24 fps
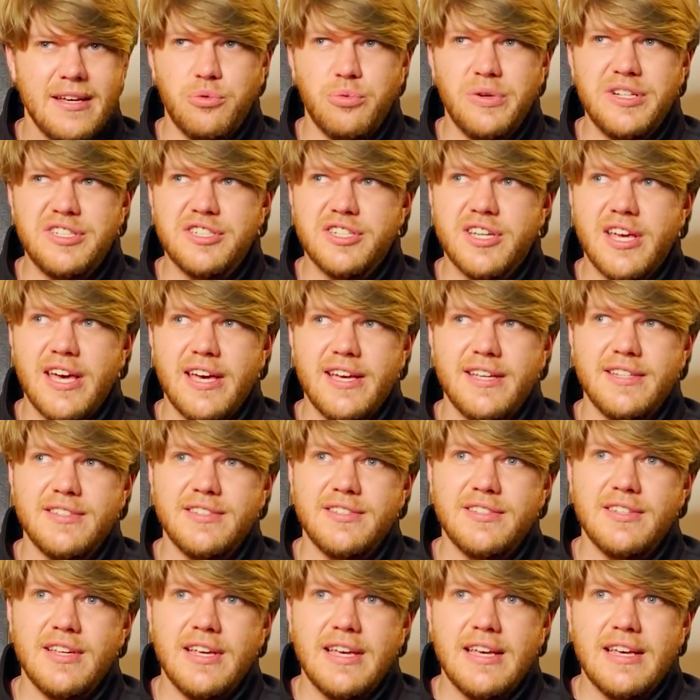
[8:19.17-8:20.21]
in which
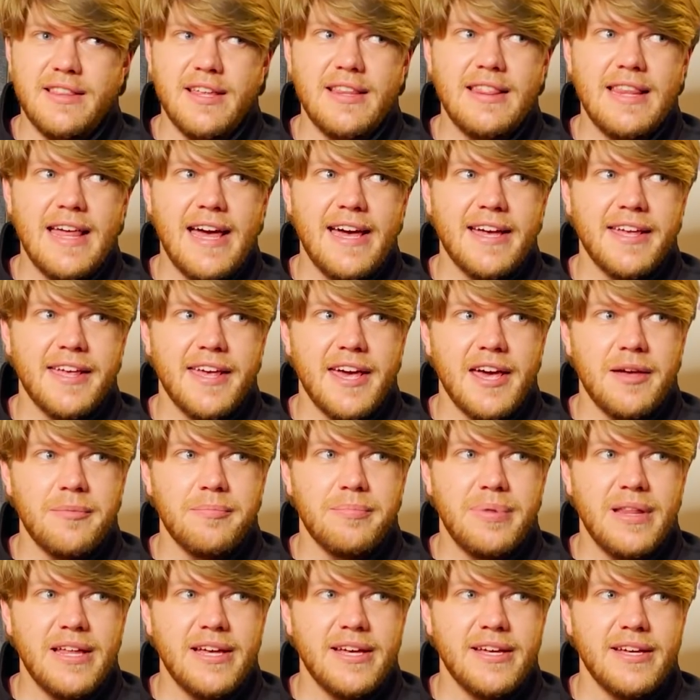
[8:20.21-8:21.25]
case either land
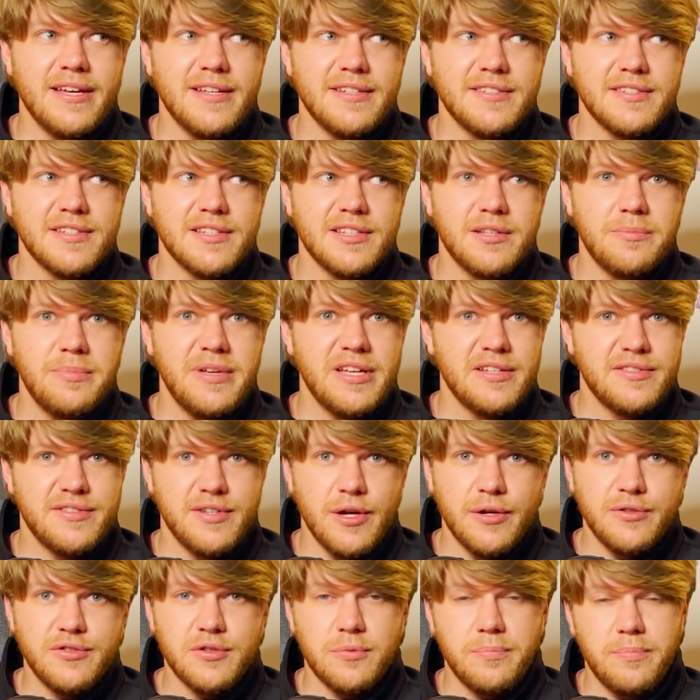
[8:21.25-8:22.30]
gameplay is going to be a
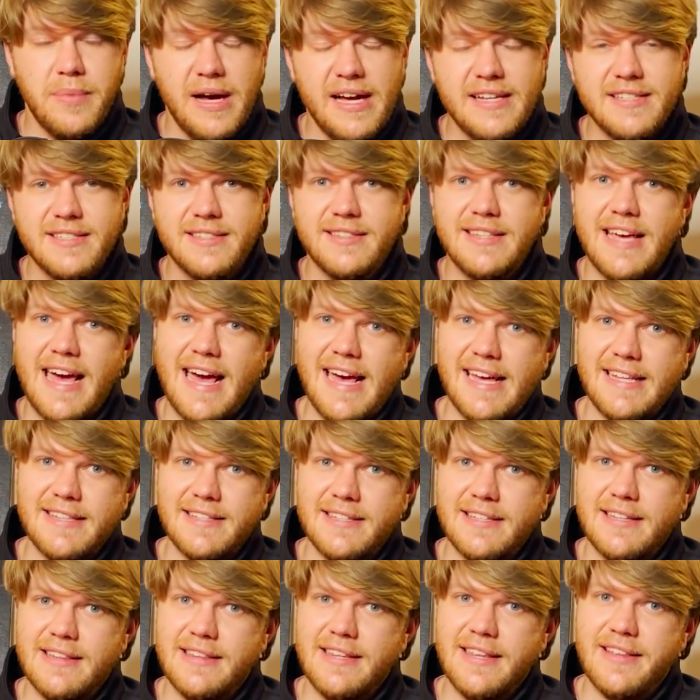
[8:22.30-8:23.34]
total bust
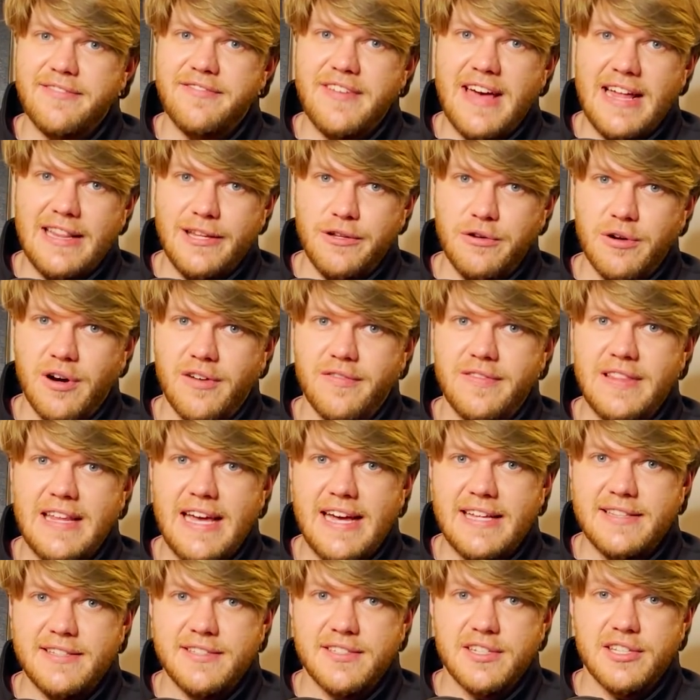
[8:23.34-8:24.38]
and the value of
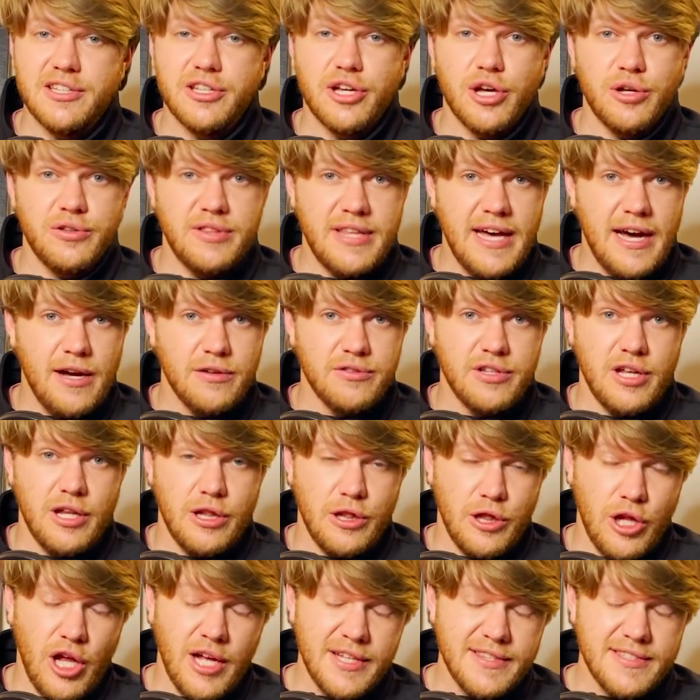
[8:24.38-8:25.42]
land is going to go down
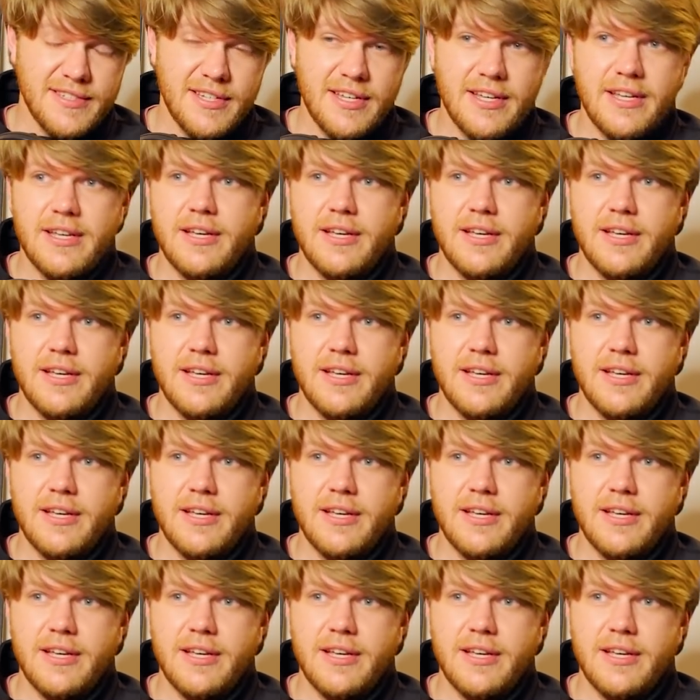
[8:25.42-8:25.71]
a lot,